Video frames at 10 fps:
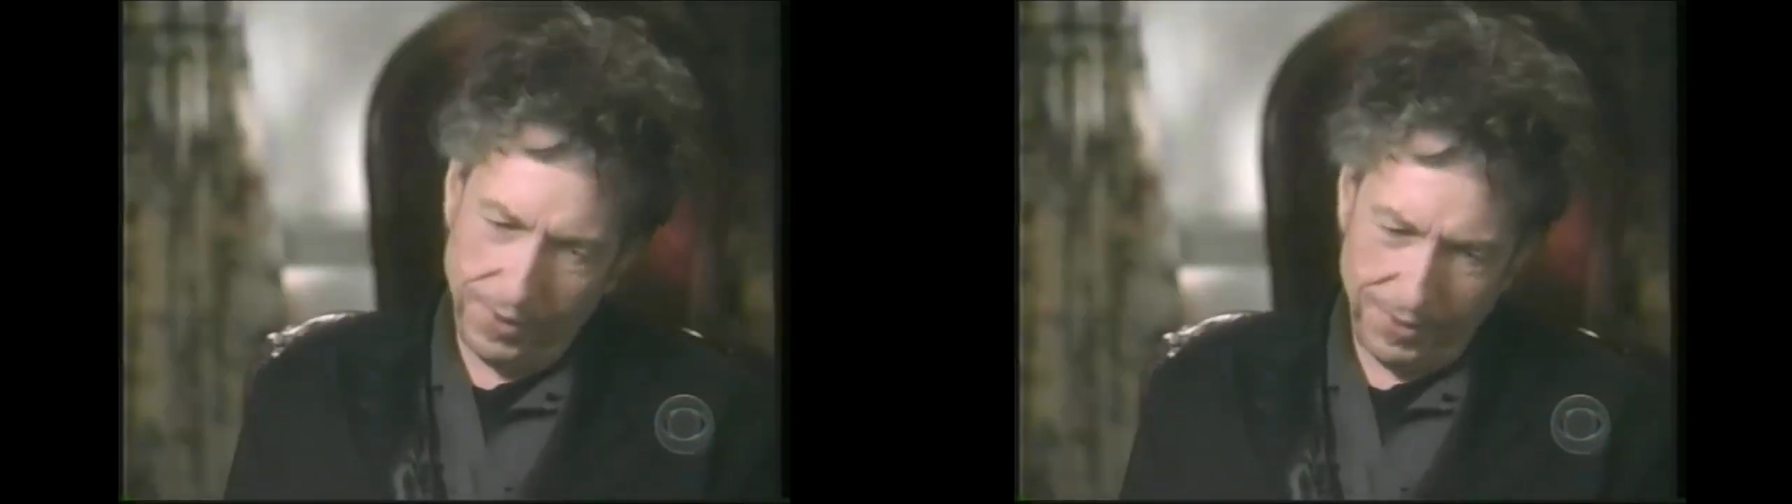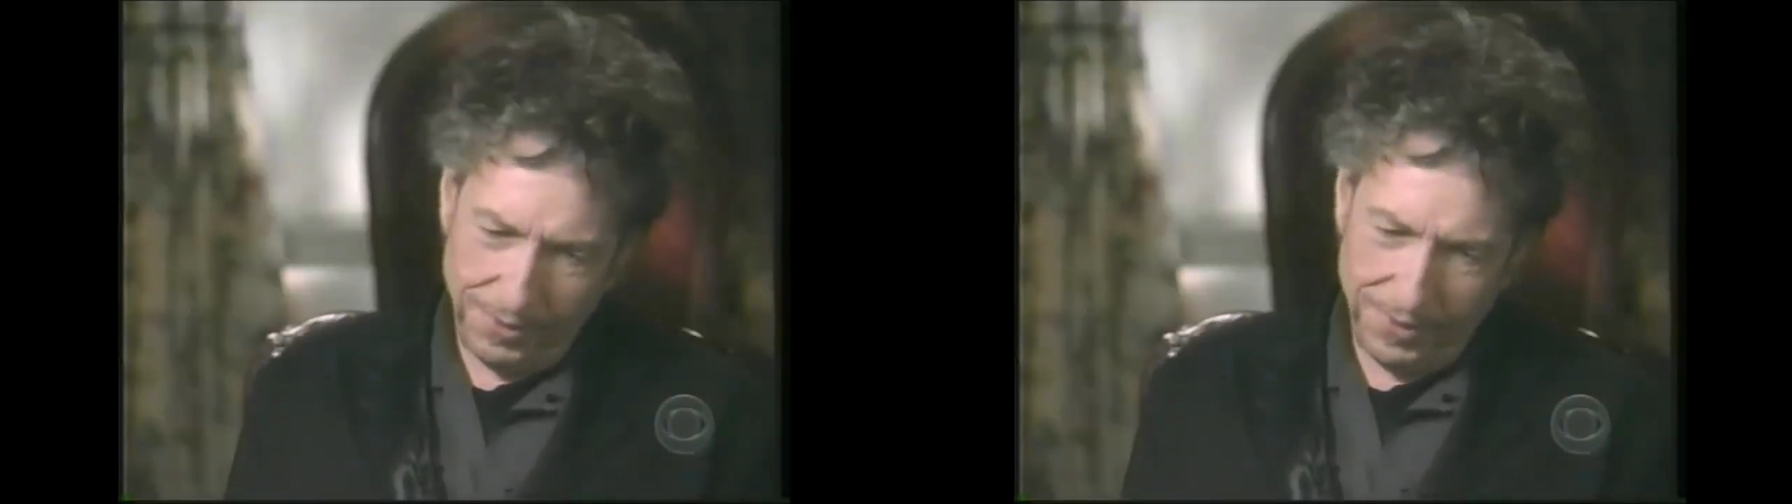
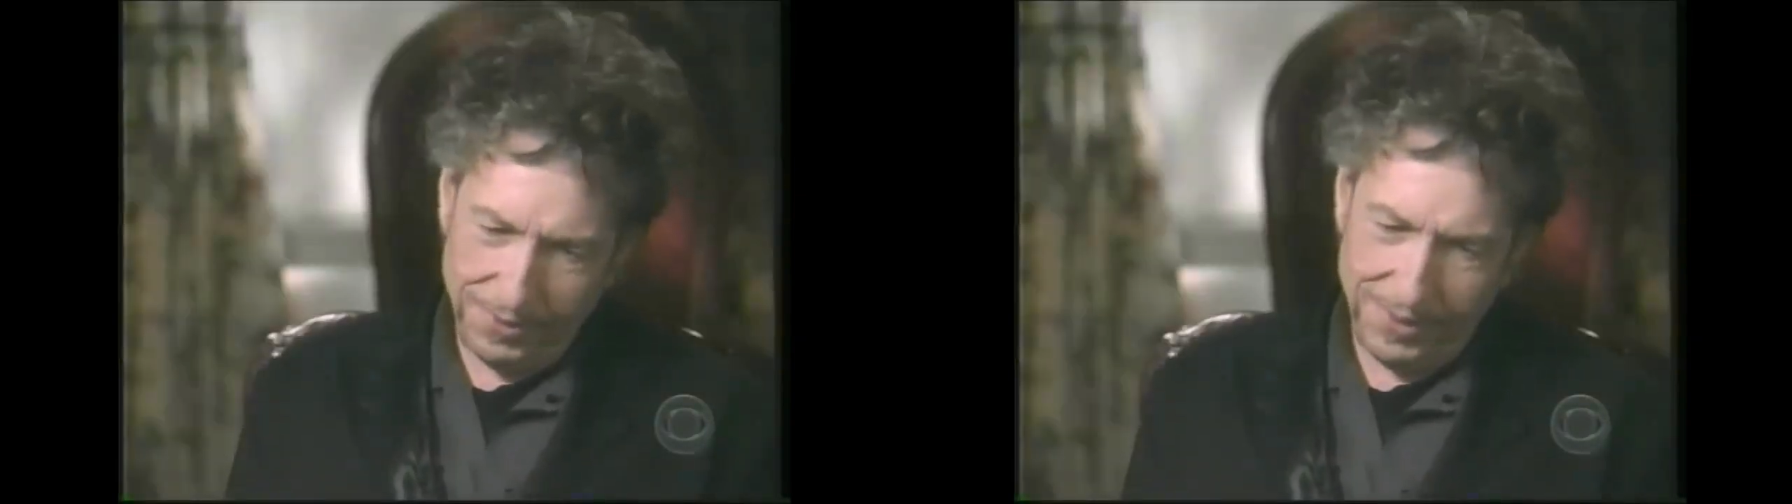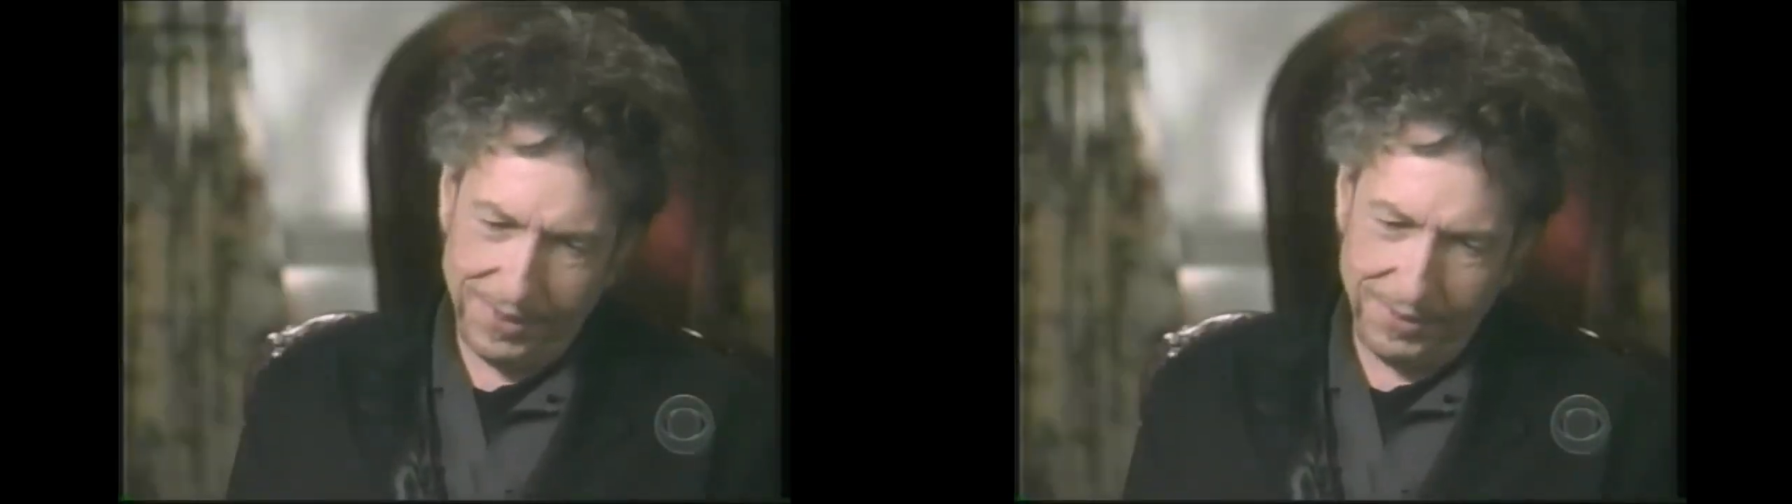with, with,
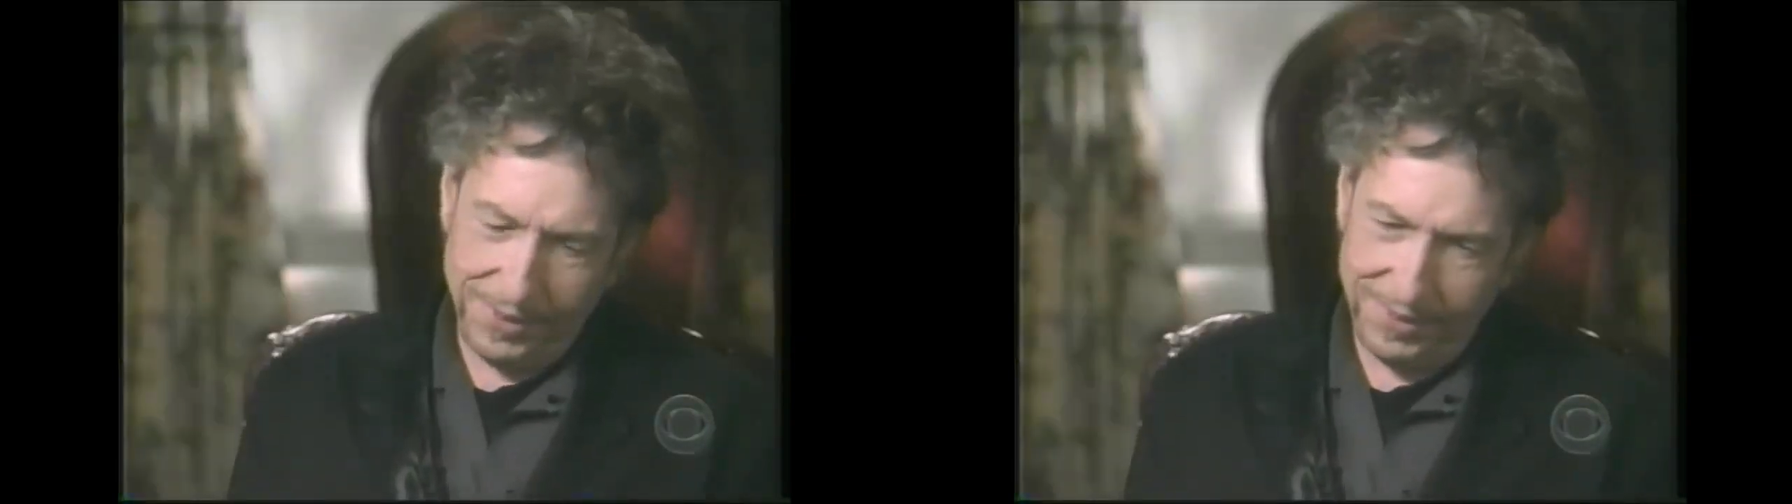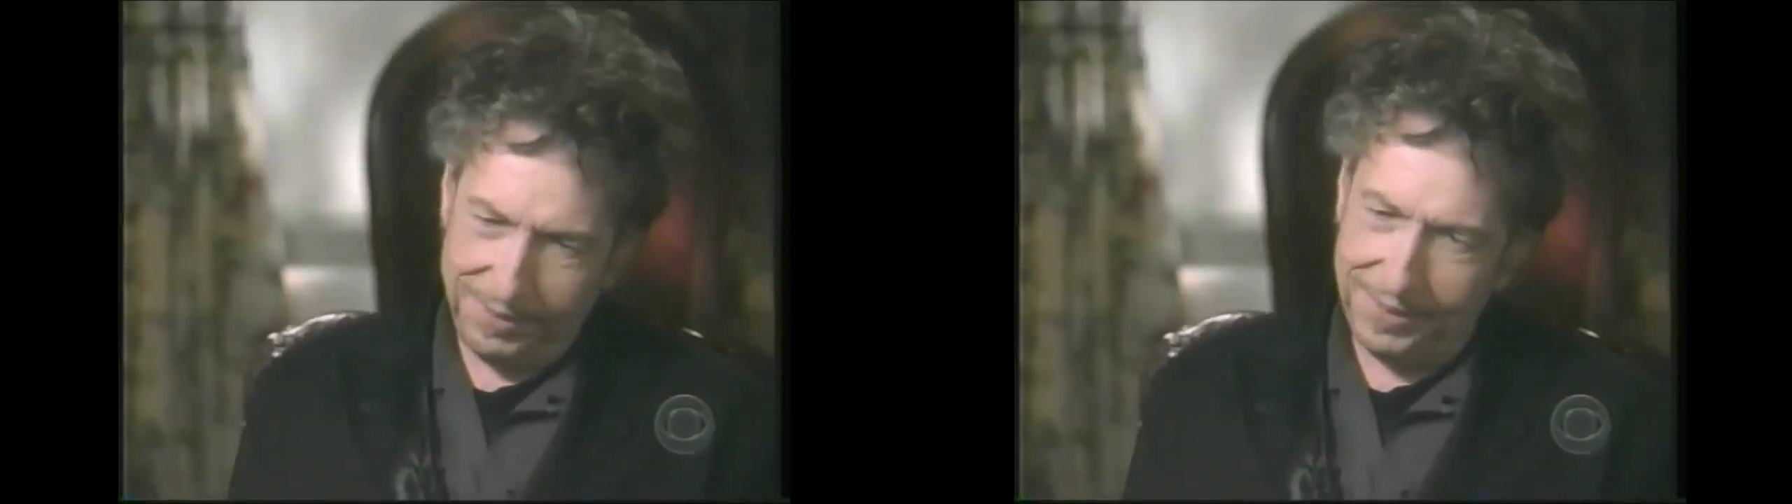with,
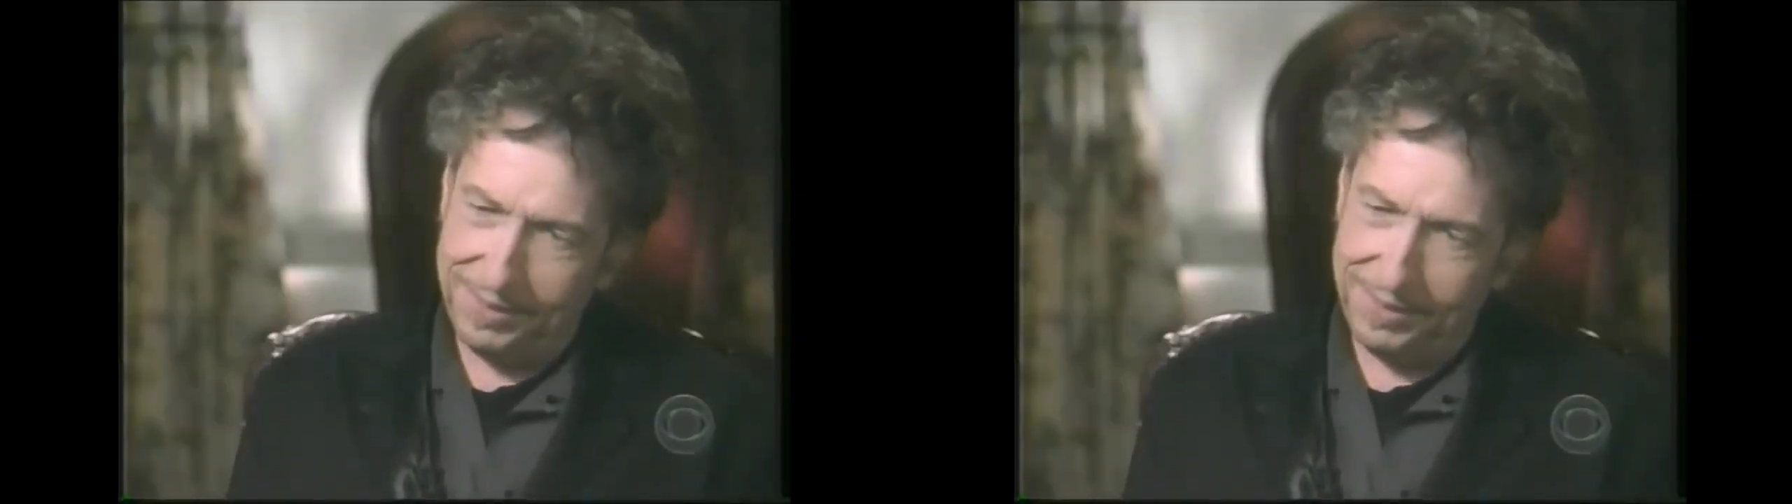with,